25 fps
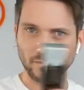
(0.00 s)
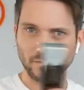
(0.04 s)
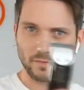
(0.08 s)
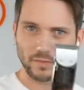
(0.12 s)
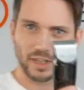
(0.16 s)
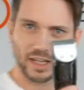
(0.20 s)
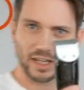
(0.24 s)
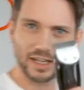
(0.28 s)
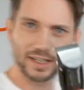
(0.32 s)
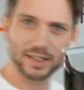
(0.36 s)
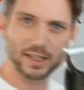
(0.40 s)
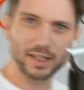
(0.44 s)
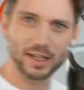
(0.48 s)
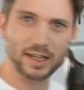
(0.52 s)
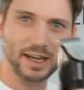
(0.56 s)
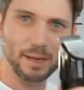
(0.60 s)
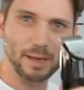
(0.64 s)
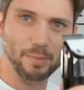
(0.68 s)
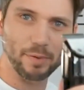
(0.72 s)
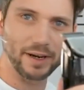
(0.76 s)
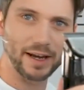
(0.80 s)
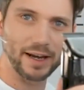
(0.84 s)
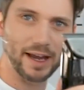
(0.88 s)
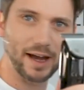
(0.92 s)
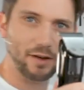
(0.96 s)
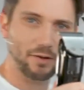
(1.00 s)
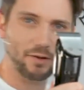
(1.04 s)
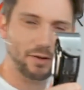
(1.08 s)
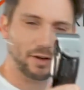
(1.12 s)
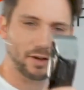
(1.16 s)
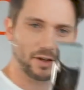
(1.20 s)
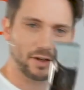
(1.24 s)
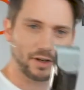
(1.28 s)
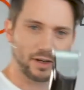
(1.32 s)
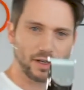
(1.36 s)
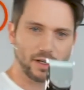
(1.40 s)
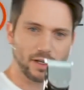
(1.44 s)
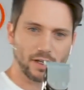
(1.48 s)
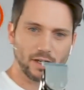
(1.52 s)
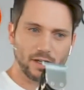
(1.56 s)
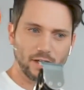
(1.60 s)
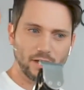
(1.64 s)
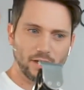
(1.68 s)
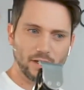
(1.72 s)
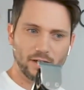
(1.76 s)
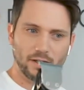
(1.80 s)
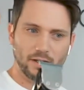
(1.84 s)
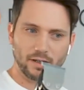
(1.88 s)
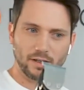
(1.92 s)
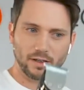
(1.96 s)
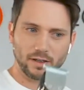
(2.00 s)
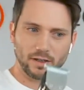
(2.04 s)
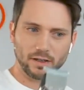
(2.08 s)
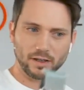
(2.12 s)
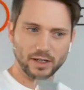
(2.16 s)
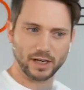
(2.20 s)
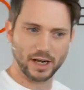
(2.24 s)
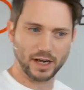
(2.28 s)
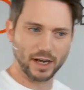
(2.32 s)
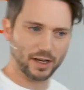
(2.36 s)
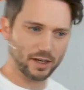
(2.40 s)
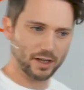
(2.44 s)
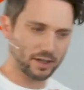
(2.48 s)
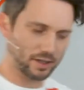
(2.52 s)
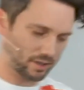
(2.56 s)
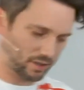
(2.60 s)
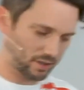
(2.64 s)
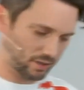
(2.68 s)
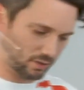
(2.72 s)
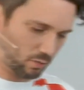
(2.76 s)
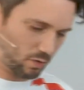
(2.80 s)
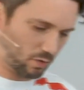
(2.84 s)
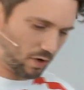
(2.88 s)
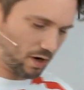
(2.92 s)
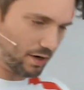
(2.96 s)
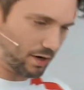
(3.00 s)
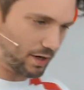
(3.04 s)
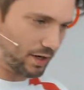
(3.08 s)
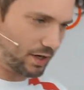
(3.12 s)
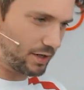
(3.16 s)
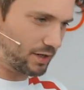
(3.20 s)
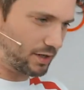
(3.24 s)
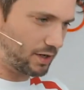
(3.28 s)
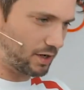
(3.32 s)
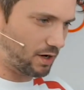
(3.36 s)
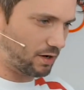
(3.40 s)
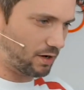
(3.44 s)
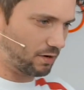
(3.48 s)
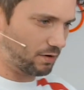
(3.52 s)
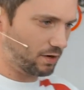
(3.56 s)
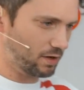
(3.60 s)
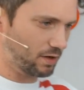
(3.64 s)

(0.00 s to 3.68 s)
is the clipper now. Okay, so what I'm going to do